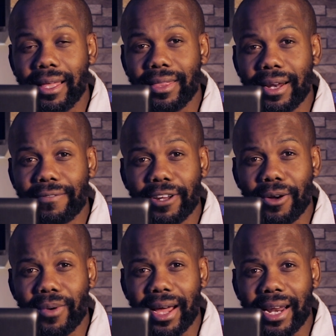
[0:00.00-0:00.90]
And then after
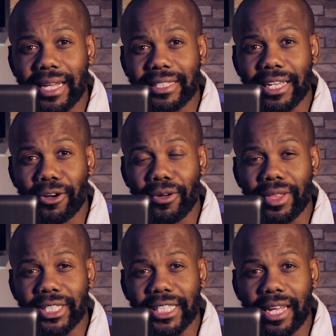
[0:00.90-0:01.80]
a while, I check on
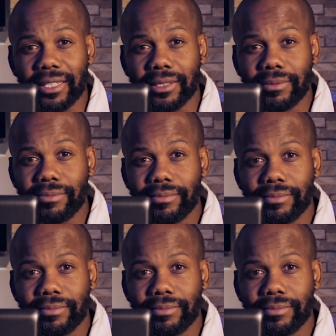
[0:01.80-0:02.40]
the channel.